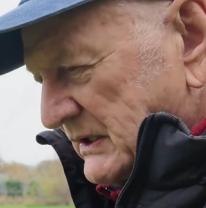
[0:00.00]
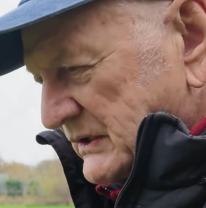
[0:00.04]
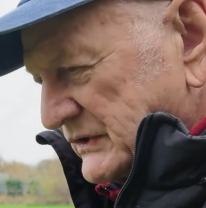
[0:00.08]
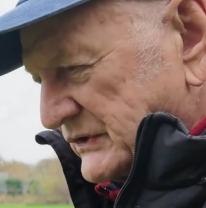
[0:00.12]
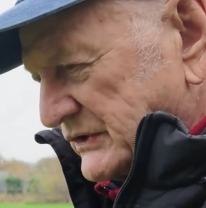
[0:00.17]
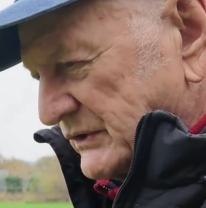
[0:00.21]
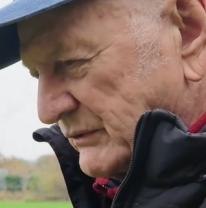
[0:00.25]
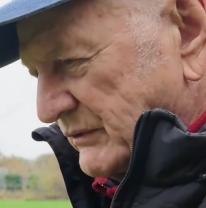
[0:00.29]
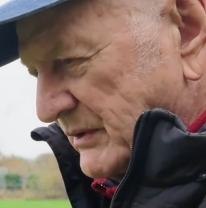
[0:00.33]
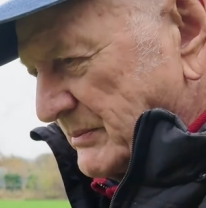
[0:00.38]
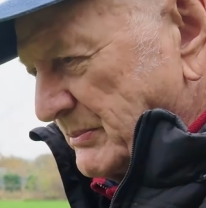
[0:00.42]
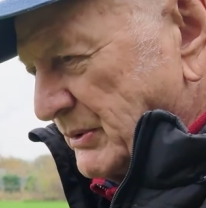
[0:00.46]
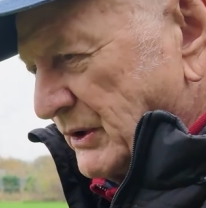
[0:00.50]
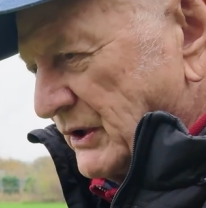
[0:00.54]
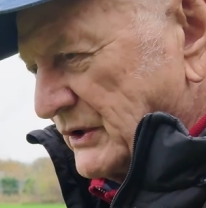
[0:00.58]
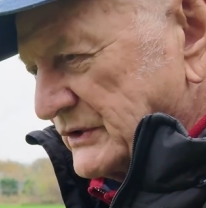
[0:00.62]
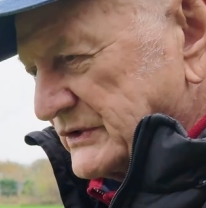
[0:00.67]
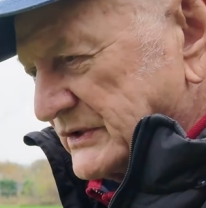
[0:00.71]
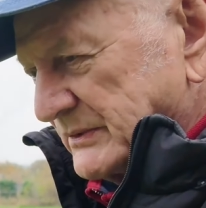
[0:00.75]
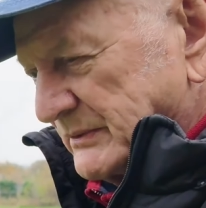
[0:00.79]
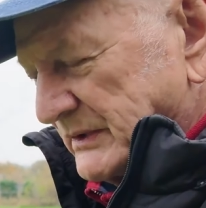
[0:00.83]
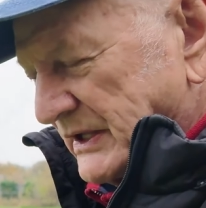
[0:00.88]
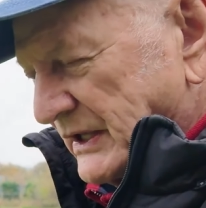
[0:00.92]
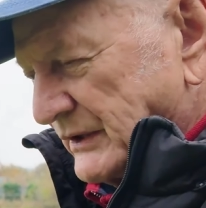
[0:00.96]
So we
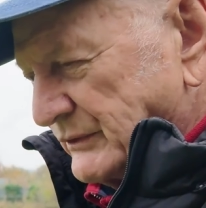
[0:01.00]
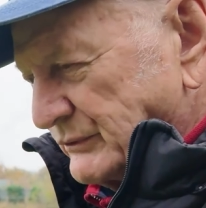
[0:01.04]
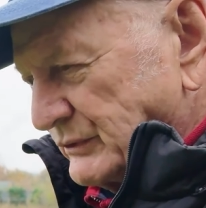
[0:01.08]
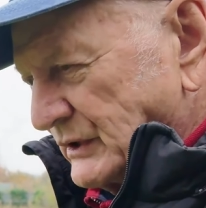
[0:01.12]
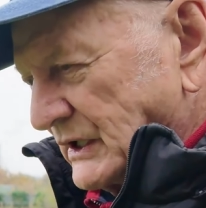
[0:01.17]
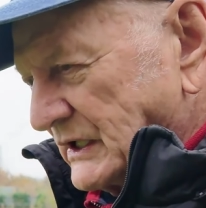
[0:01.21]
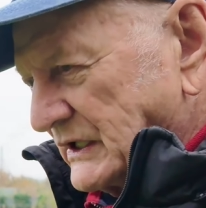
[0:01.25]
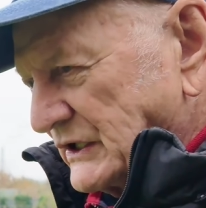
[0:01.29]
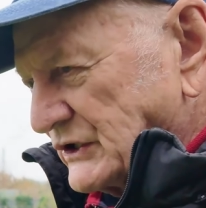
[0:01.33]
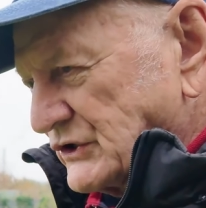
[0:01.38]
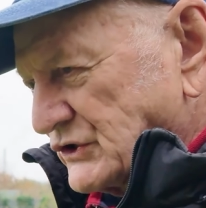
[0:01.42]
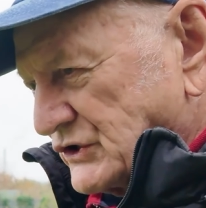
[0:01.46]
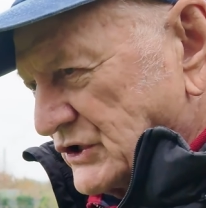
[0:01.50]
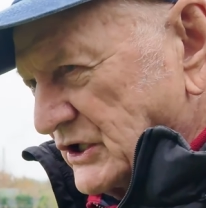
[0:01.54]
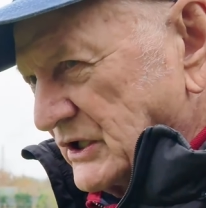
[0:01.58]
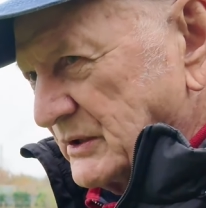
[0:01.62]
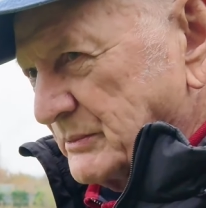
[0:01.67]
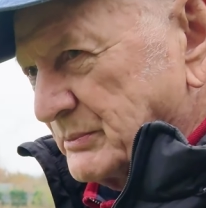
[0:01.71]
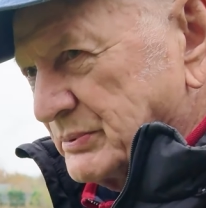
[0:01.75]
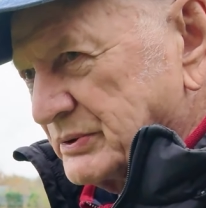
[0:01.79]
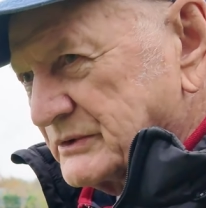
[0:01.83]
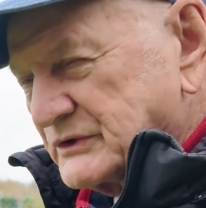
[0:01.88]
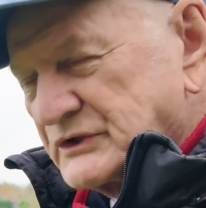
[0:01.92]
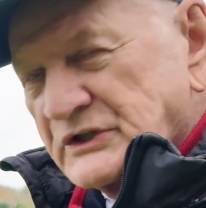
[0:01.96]
bought some of that really
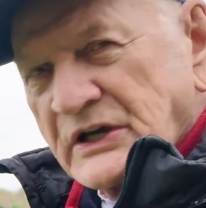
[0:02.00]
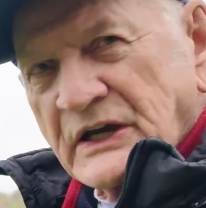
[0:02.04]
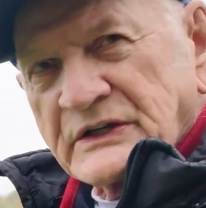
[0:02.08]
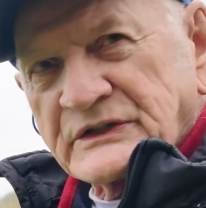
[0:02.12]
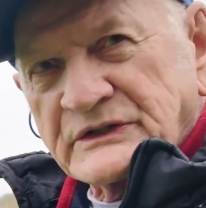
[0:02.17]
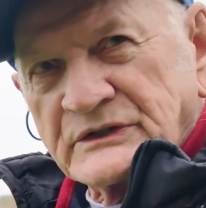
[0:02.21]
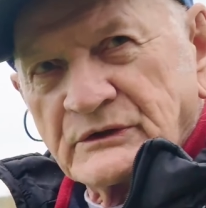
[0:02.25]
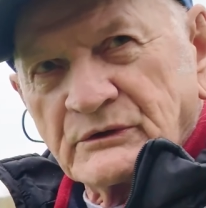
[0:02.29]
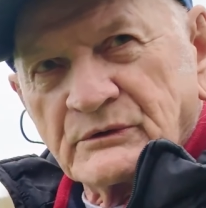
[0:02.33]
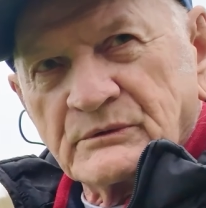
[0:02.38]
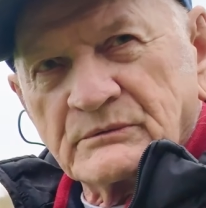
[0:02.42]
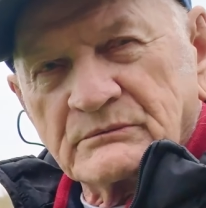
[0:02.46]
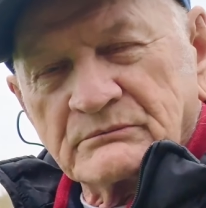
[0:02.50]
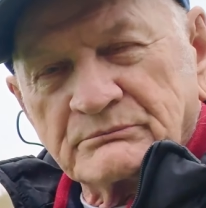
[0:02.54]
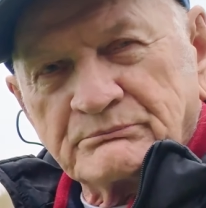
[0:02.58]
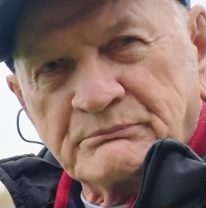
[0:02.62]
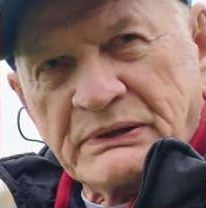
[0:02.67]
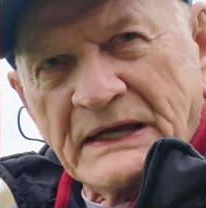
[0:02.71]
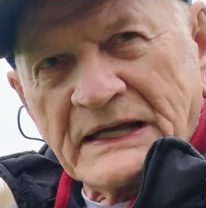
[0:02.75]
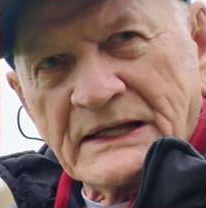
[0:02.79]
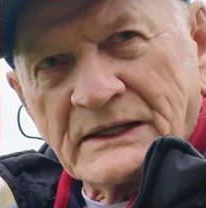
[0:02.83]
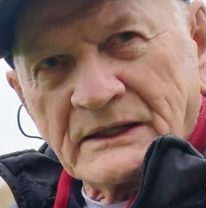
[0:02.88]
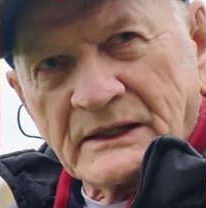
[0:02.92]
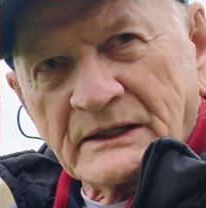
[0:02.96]
cheap chestnut
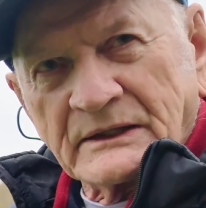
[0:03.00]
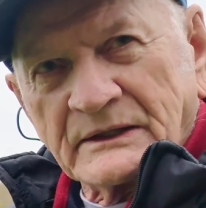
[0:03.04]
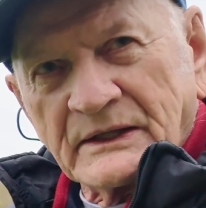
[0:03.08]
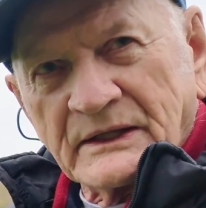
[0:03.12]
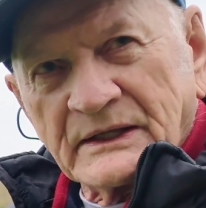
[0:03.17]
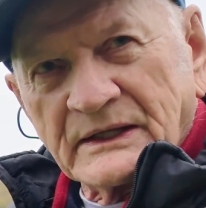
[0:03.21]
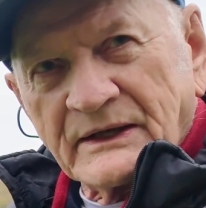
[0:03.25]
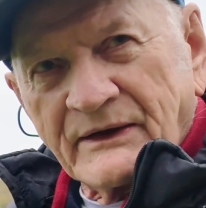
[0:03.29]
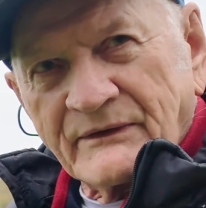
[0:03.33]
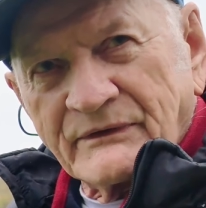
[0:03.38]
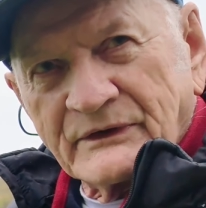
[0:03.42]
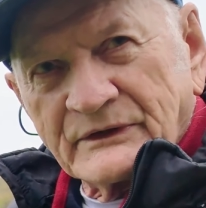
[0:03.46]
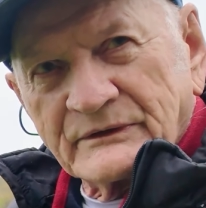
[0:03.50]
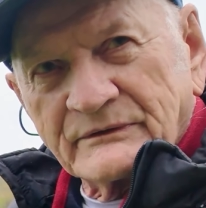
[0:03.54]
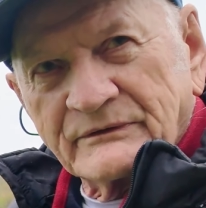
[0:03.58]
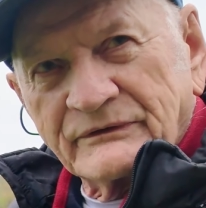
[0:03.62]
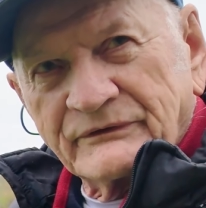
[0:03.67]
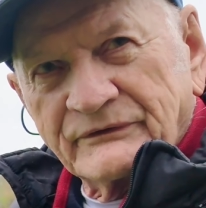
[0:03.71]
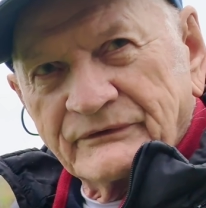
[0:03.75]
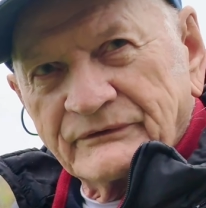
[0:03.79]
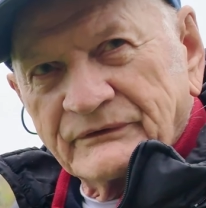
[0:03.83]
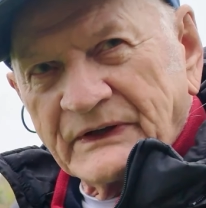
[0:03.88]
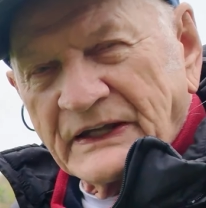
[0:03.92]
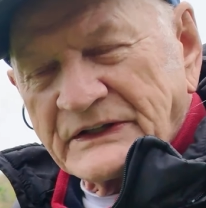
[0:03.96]
paling that you have on
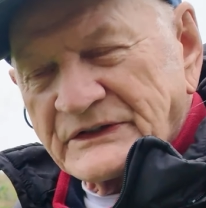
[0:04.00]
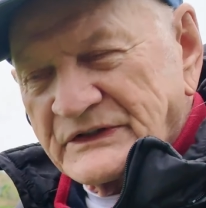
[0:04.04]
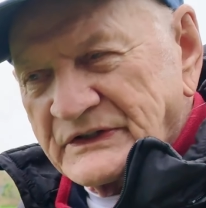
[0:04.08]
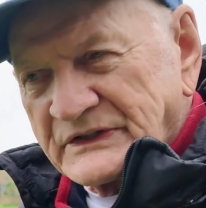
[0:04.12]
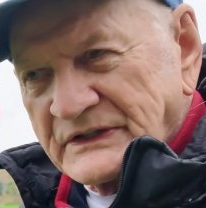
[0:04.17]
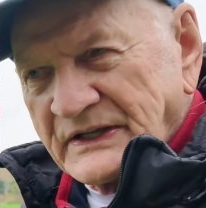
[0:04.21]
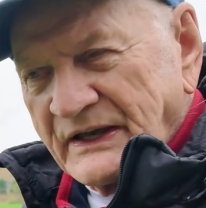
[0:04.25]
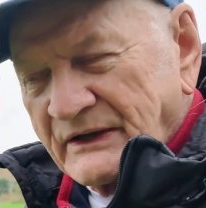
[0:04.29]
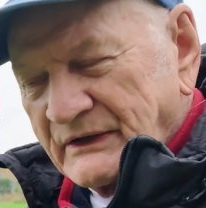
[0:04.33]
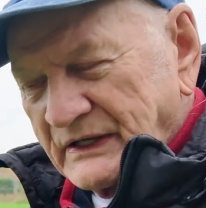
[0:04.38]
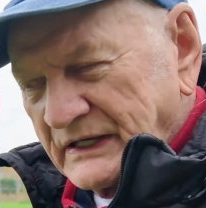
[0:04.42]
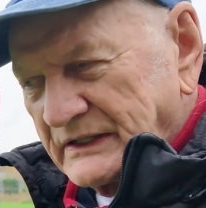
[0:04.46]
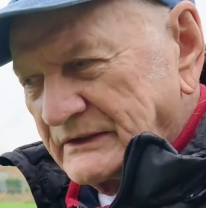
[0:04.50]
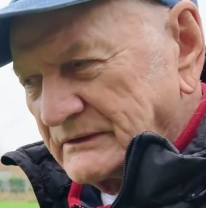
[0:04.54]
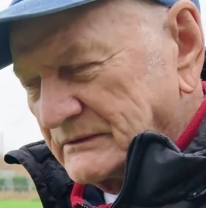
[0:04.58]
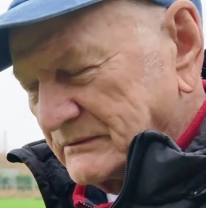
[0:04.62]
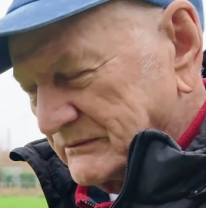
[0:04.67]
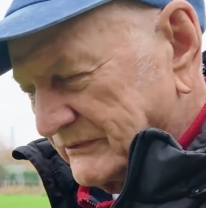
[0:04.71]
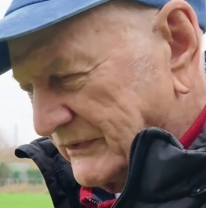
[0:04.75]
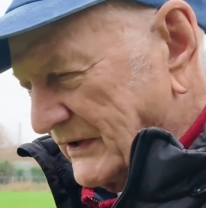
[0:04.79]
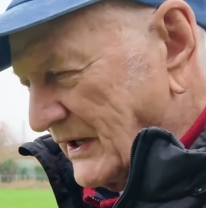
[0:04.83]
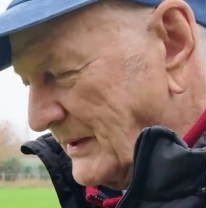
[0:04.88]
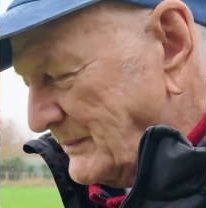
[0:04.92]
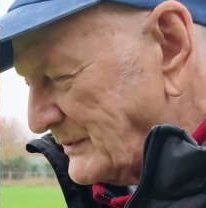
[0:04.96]
fences out
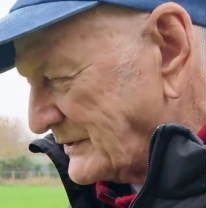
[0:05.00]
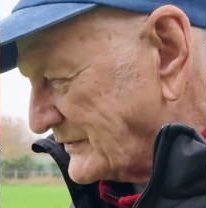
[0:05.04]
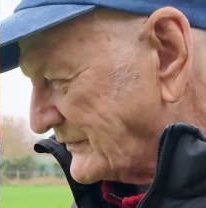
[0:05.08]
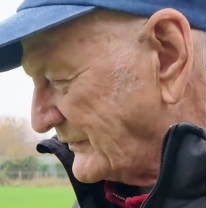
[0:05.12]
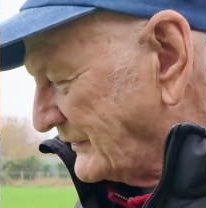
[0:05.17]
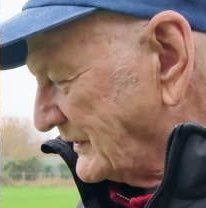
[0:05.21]
in farmers'